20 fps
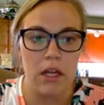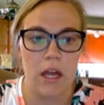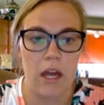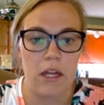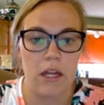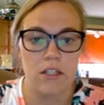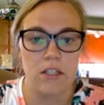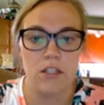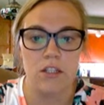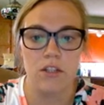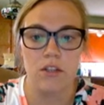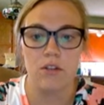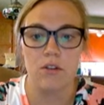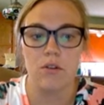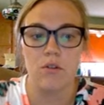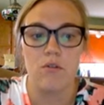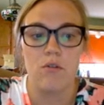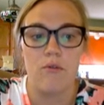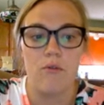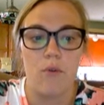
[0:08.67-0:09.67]
had to
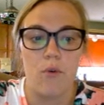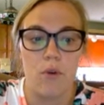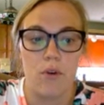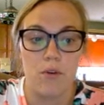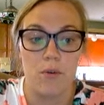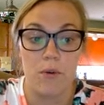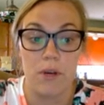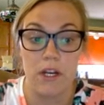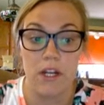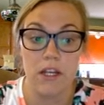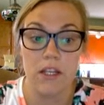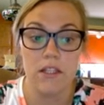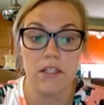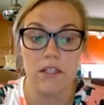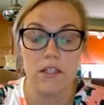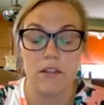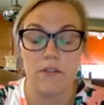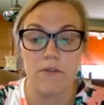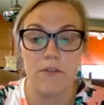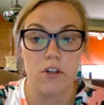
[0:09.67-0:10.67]
do for the
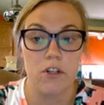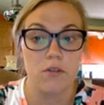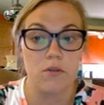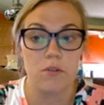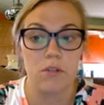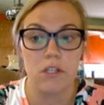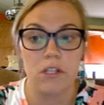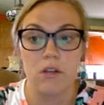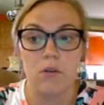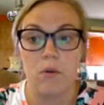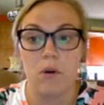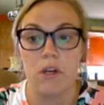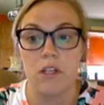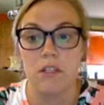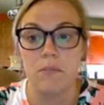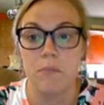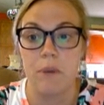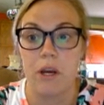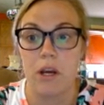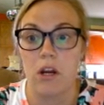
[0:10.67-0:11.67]
readings. The first reading
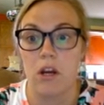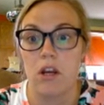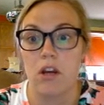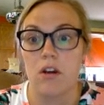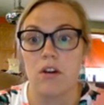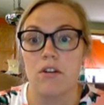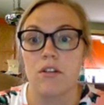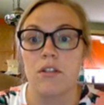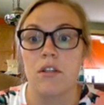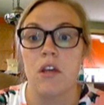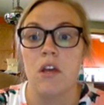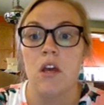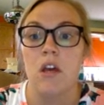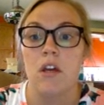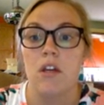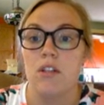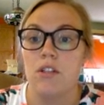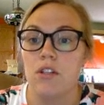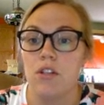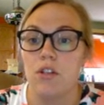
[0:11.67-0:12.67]
was Barriers
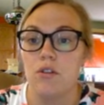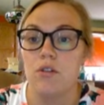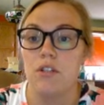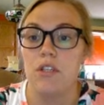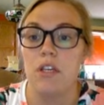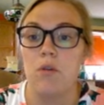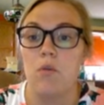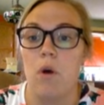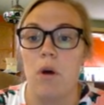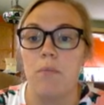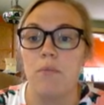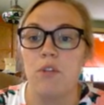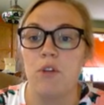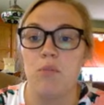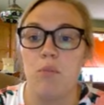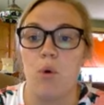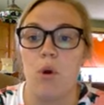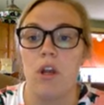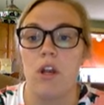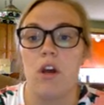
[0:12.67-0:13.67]
to Using Web
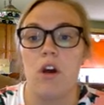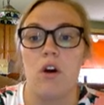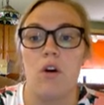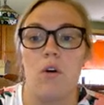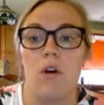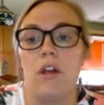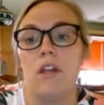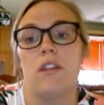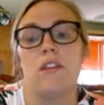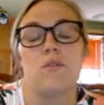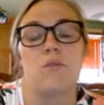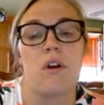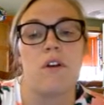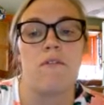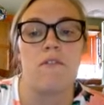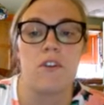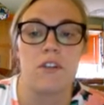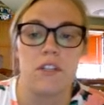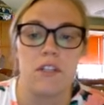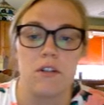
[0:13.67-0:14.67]
2.0 in
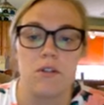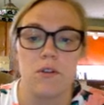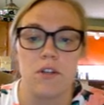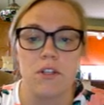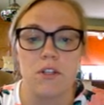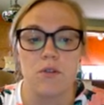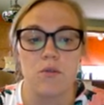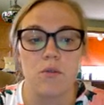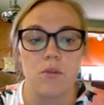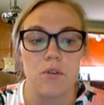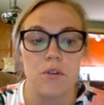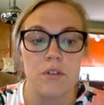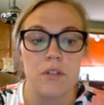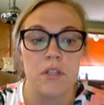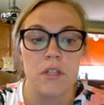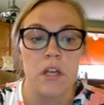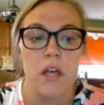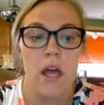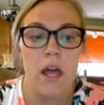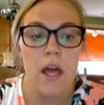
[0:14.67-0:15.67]
21st Century
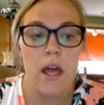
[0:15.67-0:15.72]
Schools.